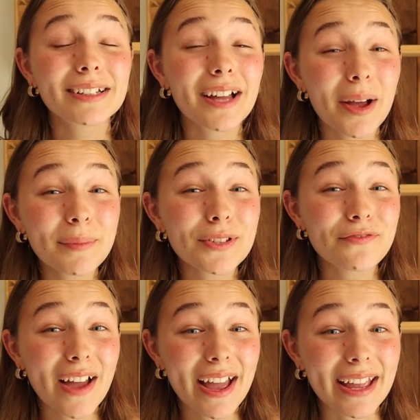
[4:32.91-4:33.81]
Come to
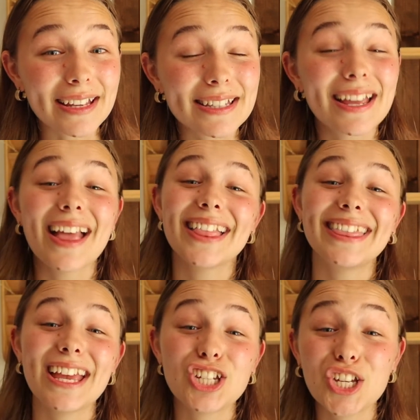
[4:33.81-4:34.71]
find
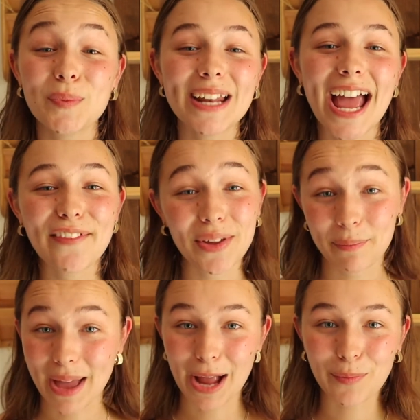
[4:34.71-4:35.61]
that she's been having
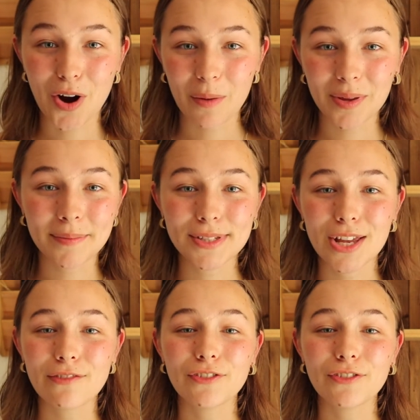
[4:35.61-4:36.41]
back problems